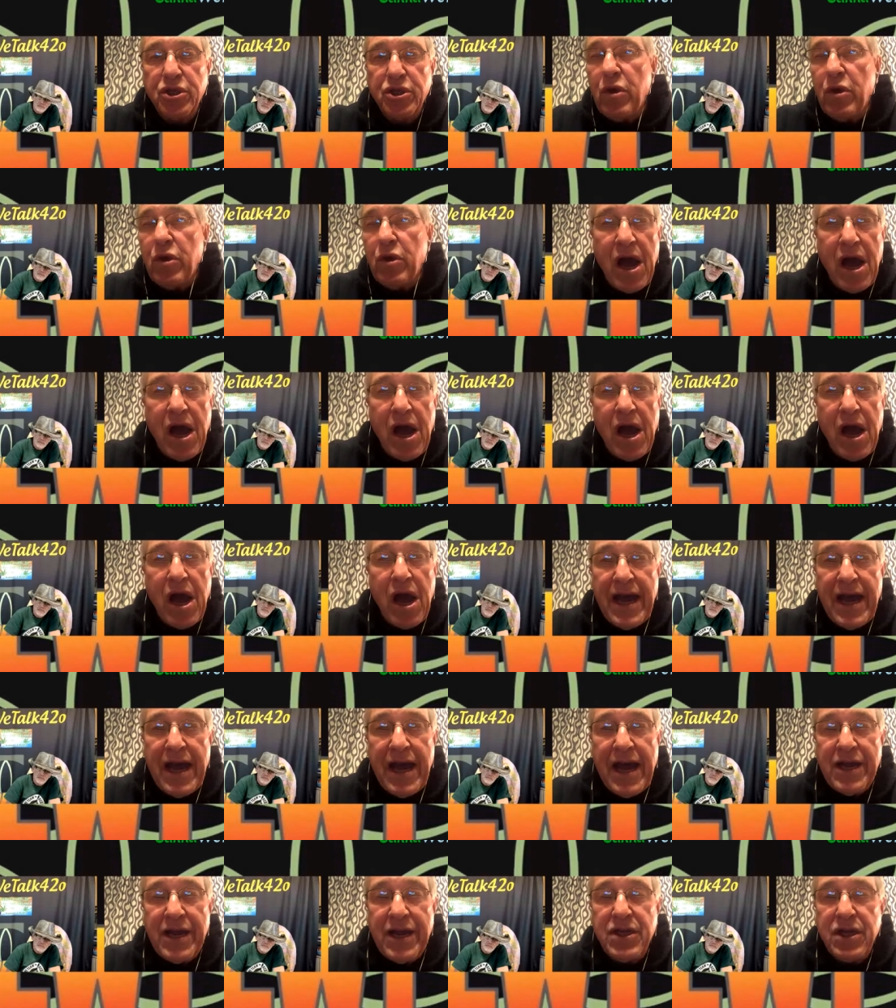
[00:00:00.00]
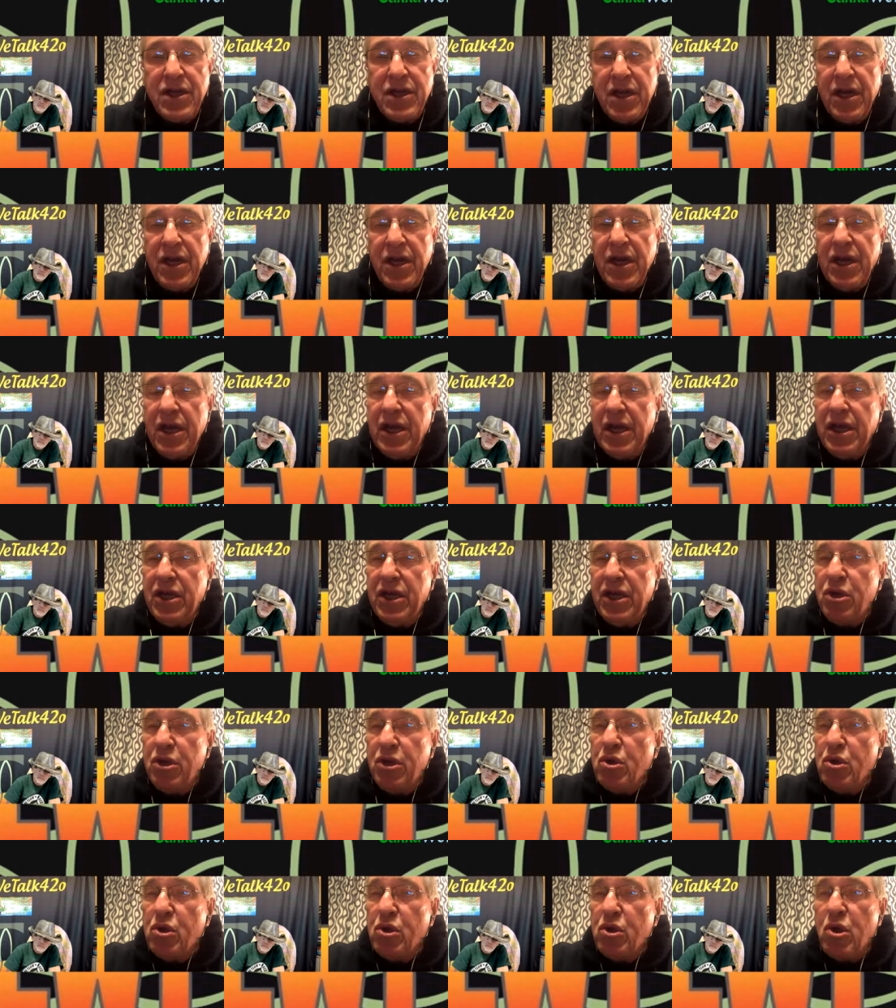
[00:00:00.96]
And when you
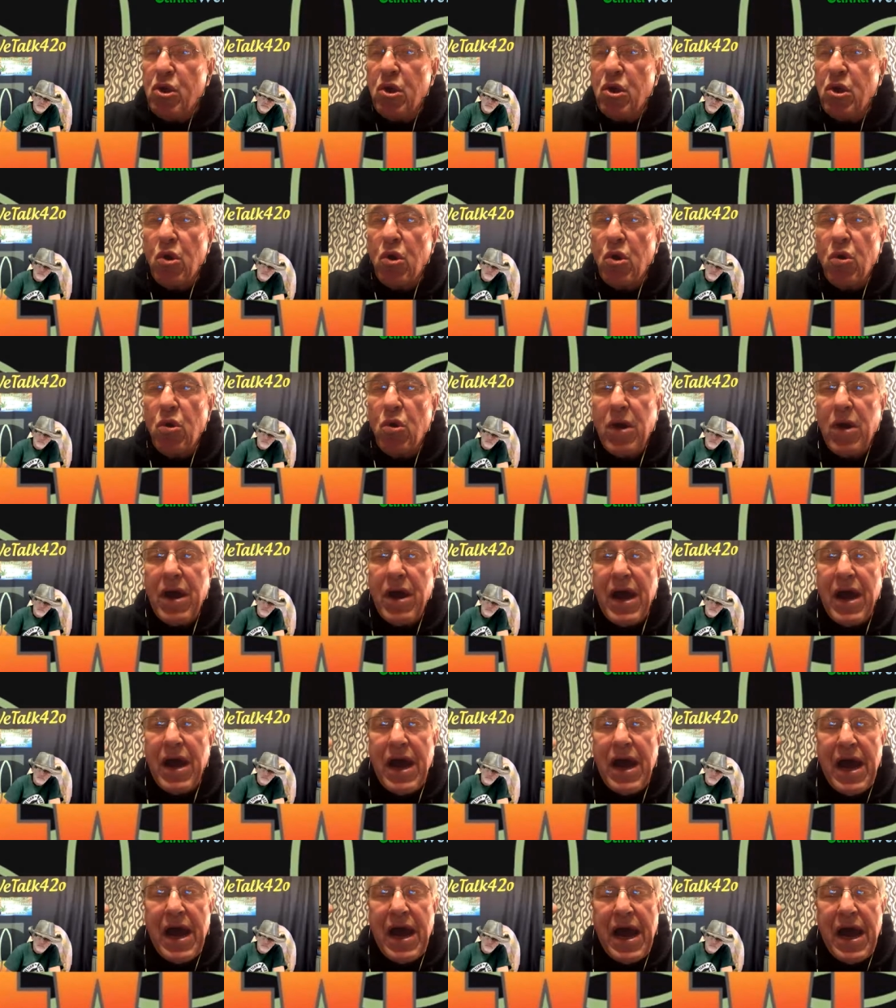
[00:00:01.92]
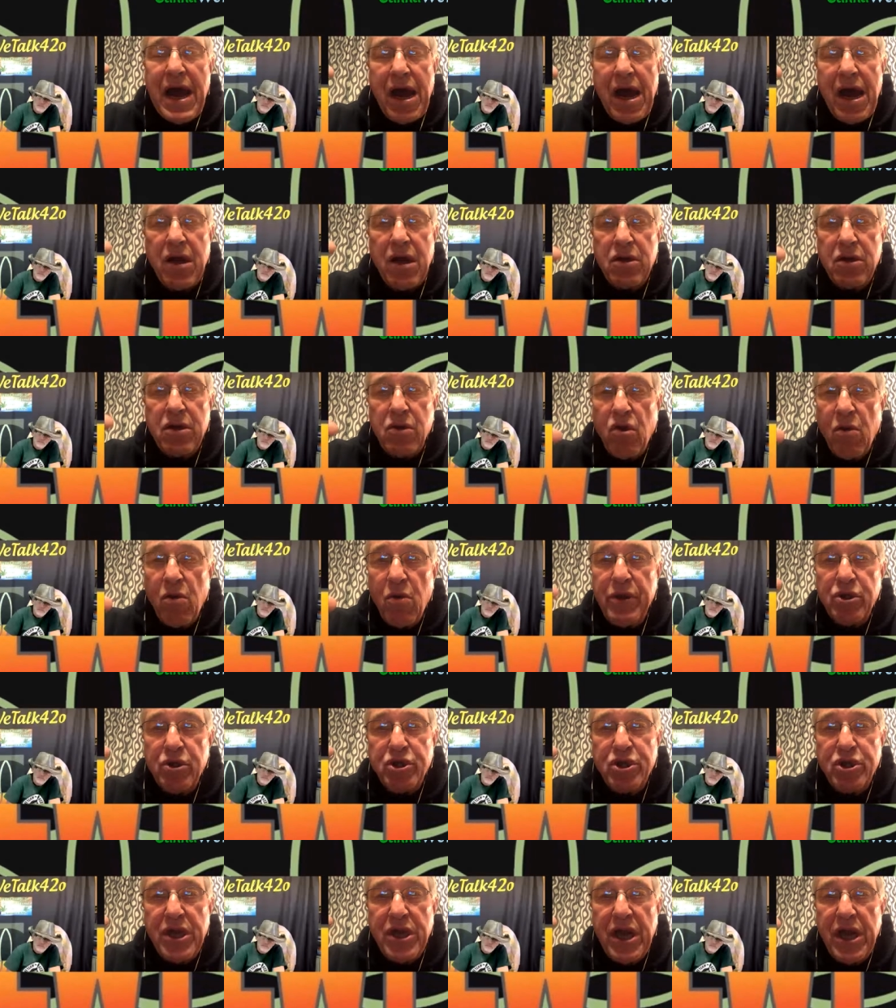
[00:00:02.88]
block that, you go out of
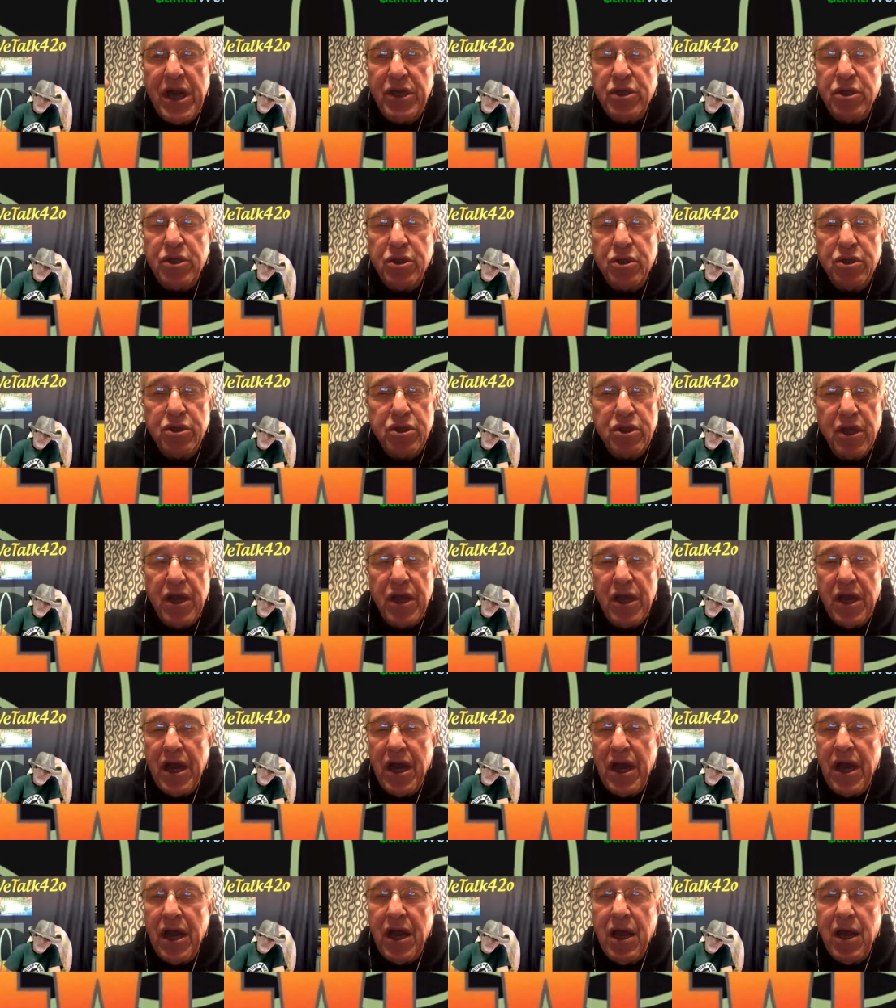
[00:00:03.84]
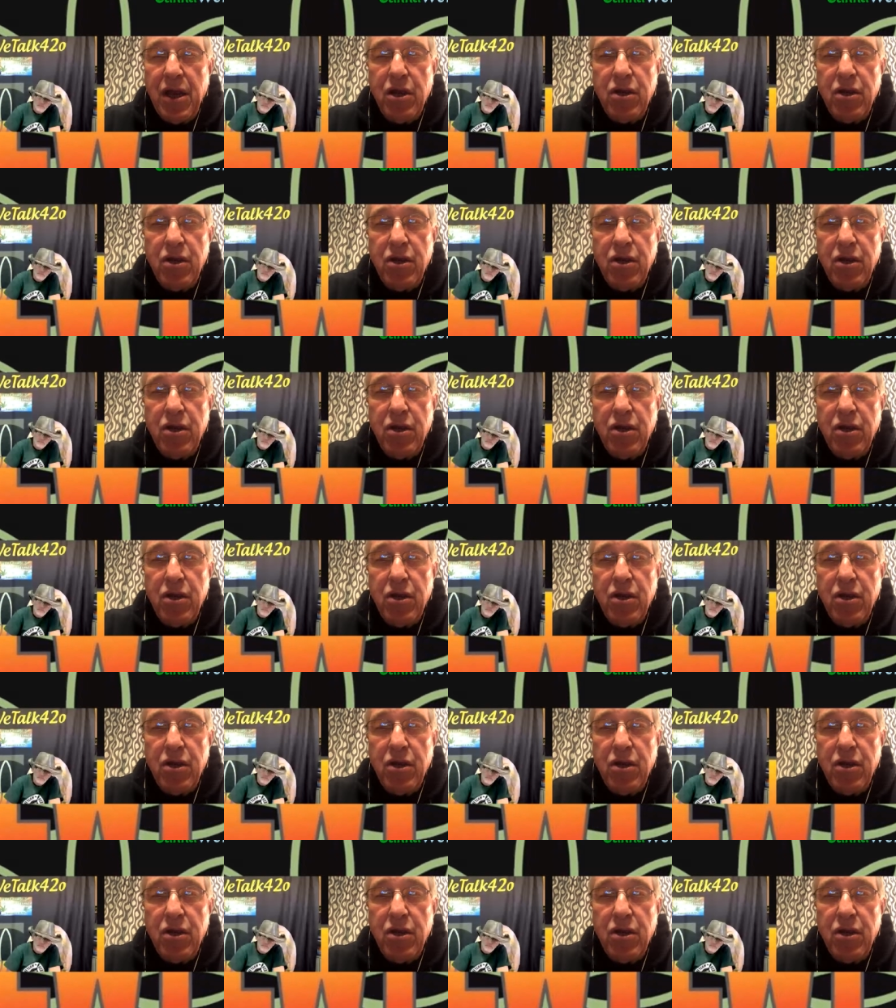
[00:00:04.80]
homeostasis